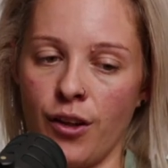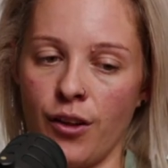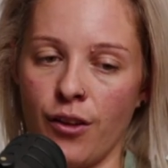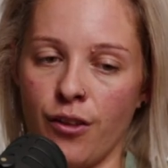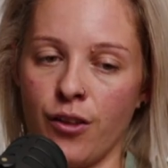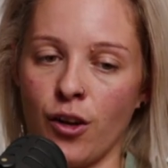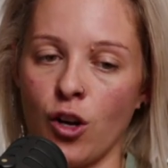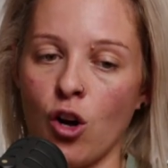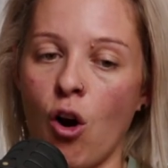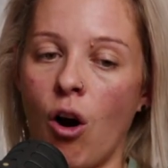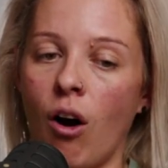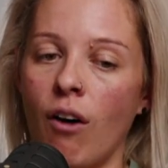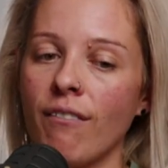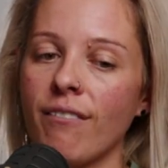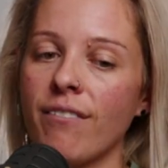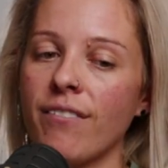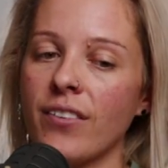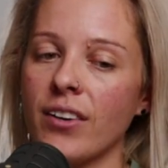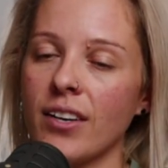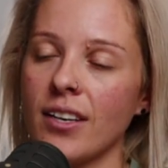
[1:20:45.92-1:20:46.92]
the
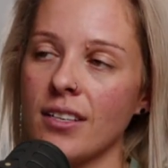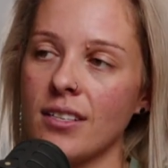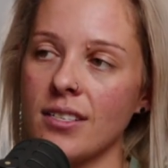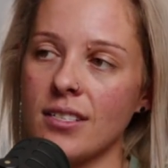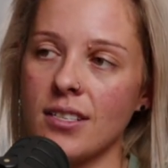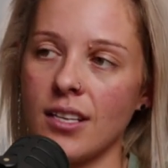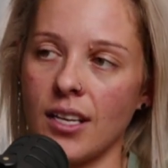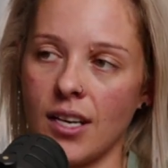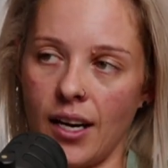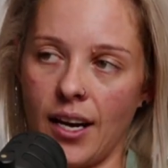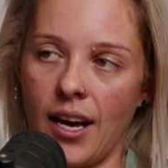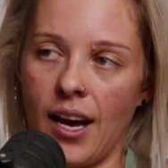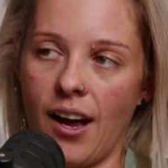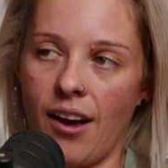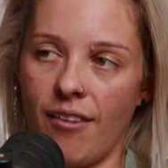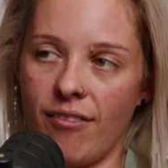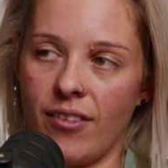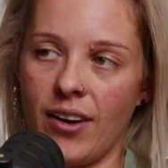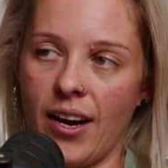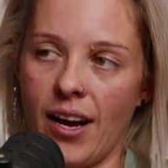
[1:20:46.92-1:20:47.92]
confidence that I
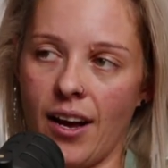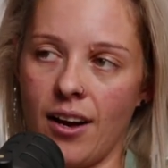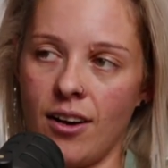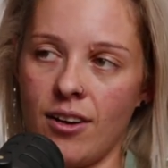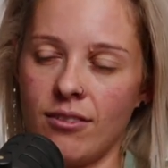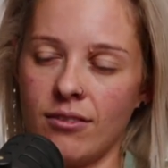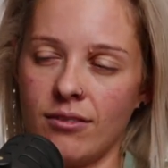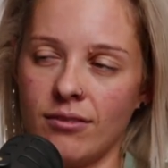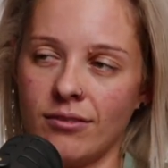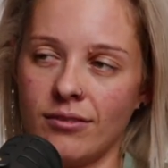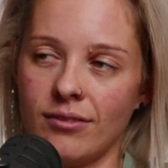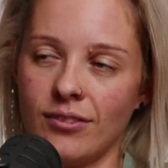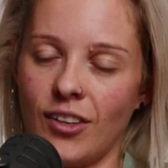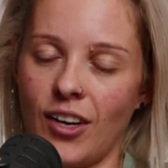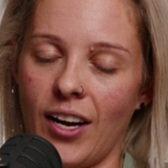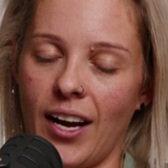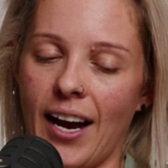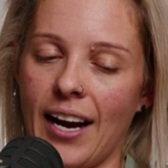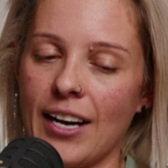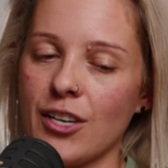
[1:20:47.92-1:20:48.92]
have now.
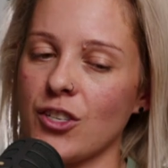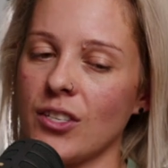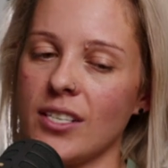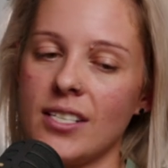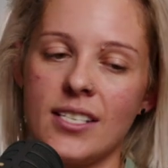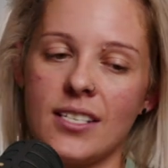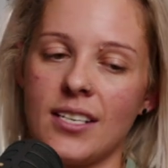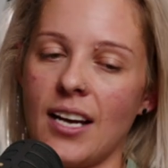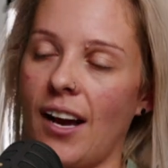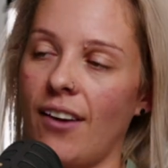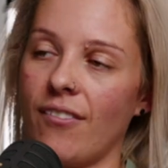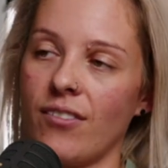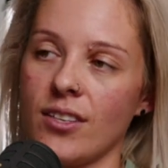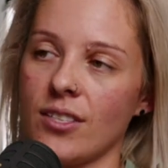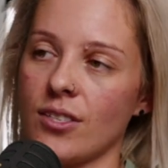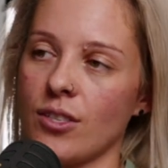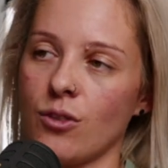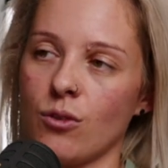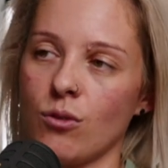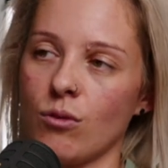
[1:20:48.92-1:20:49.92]
I actually didn't have
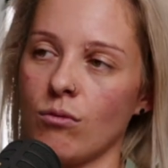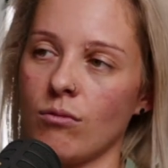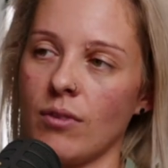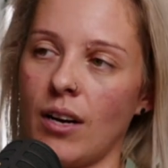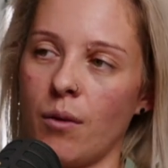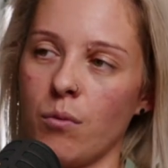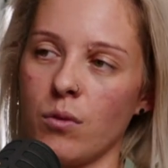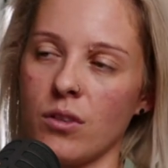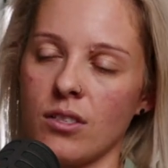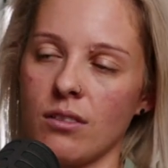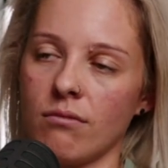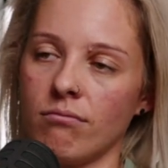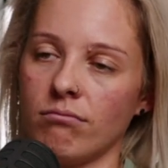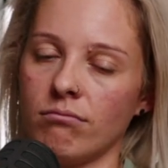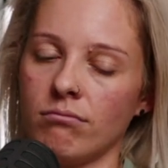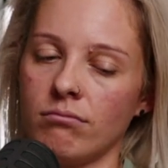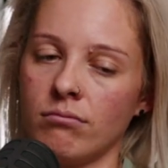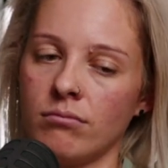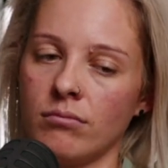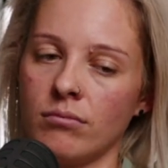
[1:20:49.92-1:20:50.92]
this at all. I wasn't
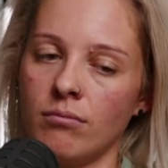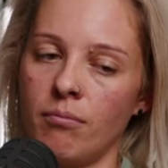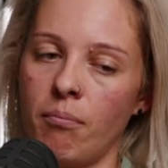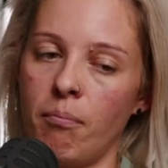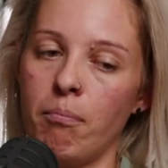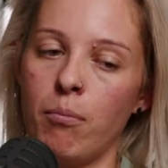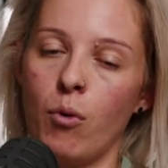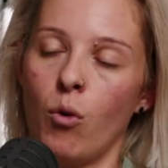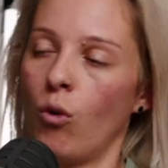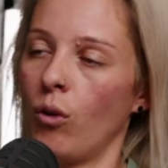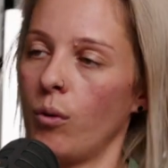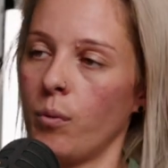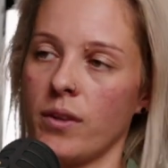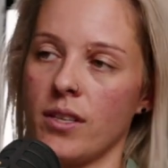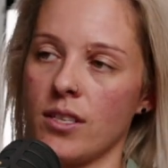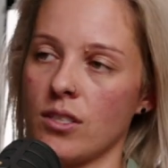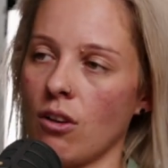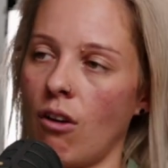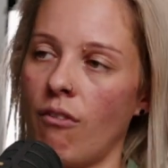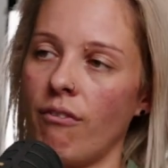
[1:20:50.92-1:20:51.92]
born
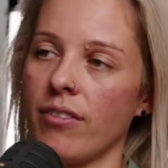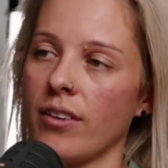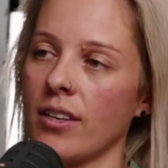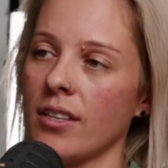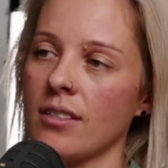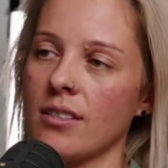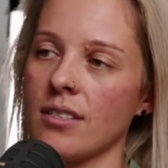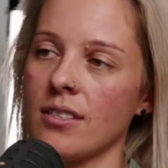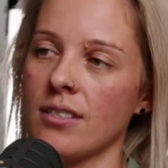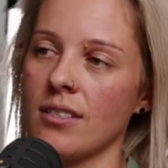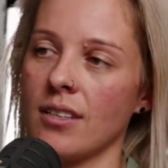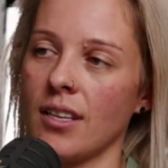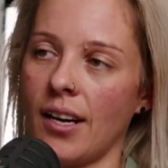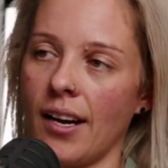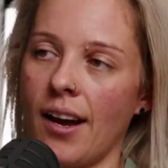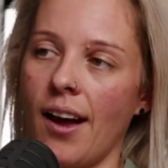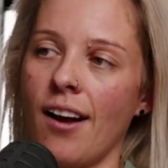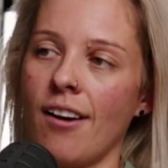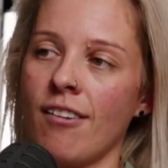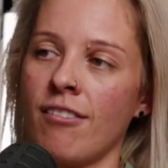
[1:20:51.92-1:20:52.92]
with this confidence that
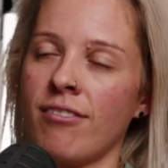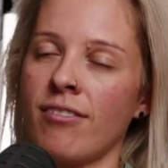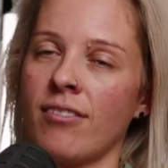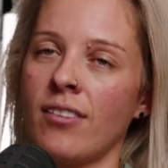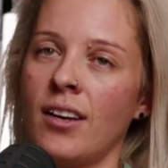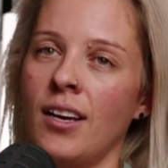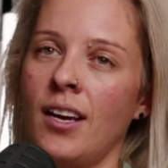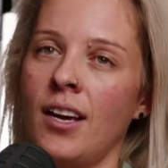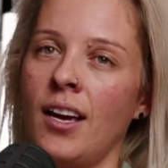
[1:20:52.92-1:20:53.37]
I have.